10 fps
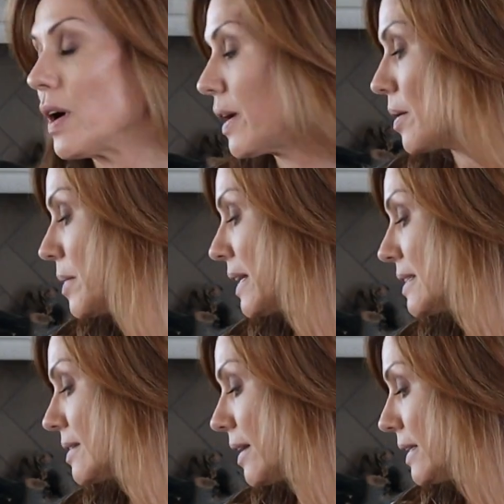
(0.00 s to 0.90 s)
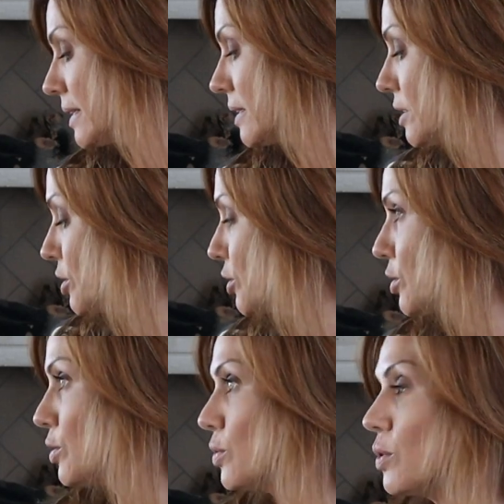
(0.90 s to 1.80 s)
I am excited
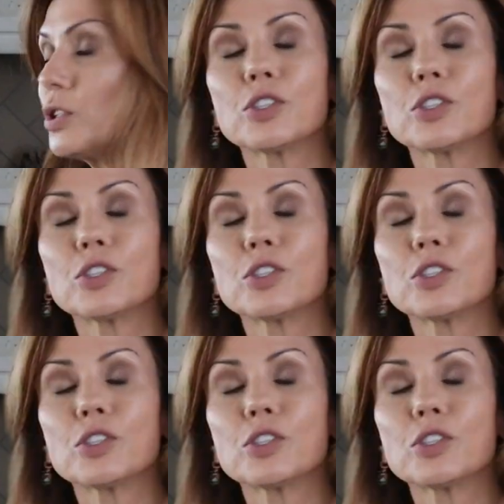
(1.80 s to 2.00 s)
to